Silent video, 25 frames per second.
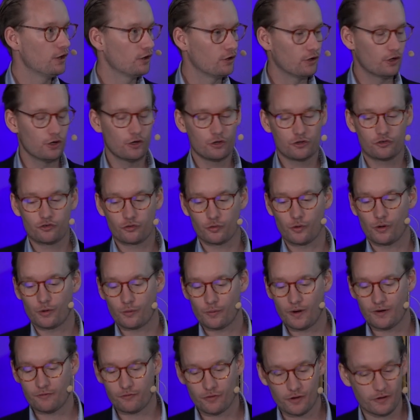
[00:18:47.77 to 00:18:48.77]
good, strong
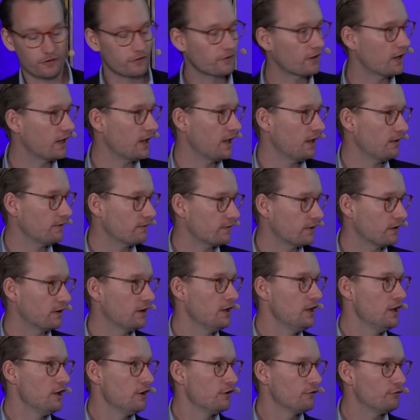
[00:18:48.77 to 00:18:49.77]
reference case, and
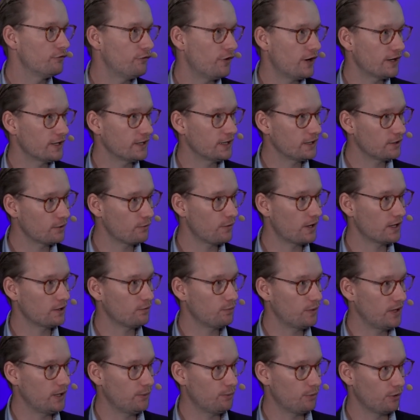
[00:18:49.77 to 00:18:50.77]
finding the right
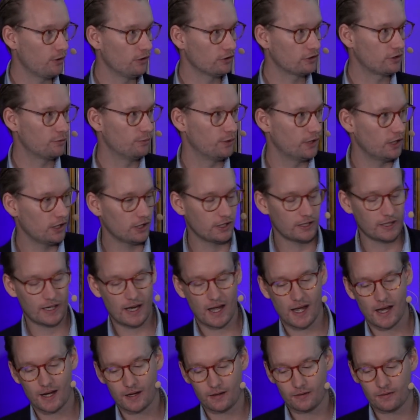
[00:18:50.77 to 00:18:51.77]
people to building
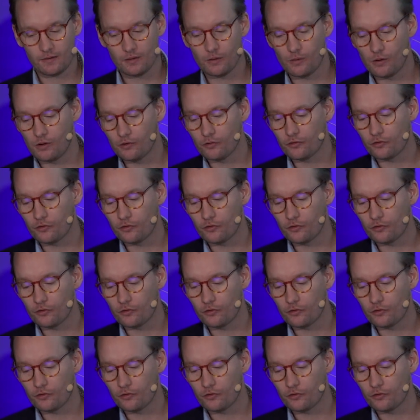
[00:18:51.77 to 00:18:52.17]
that, and so on.